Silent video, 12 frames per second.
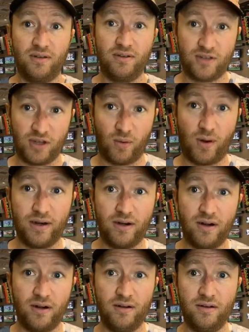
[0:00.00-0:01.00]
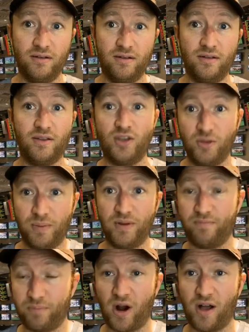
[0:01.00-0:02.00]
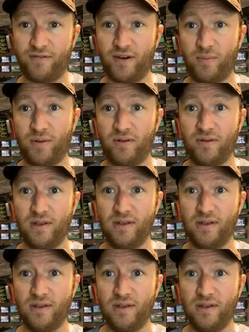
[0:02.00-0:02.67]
to go under, you'd be profitable.